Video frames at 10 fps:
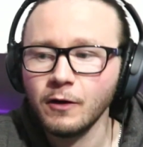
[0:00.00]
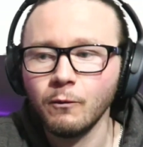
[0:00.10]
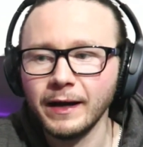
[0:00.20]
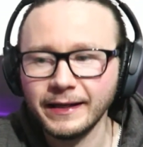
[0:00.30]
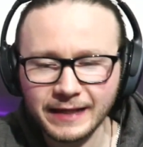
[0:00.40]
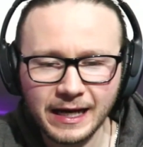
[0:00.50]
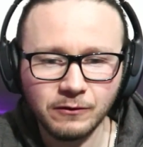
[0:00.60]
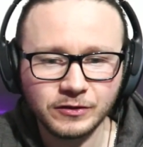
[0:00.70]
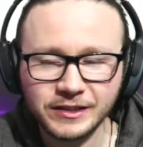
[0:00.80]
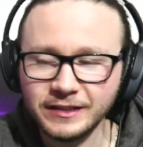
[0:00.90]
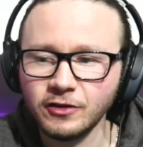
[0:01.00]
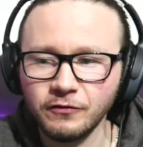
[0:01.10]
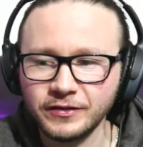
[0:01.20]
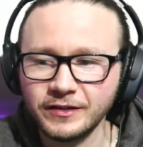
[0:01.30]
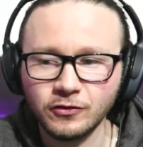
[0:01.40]
Where now she's
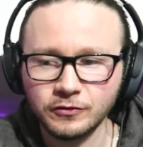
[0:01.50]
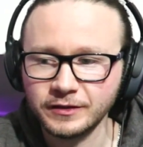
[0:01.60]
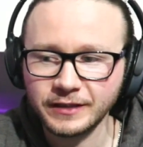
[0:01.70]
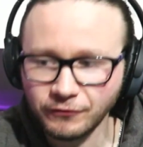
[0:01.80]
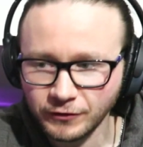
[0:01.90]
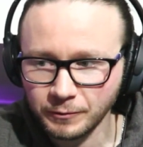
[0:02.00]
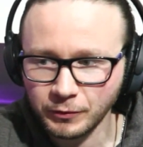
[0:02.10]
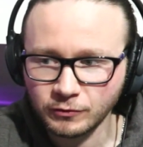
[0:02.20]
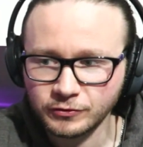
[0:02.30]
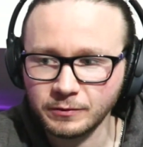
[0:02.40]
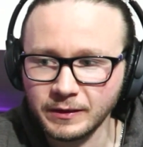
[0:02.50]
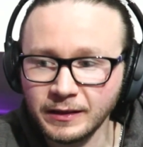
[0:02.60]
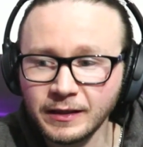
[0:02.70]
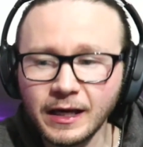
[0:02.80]
obviously took the different approach to it.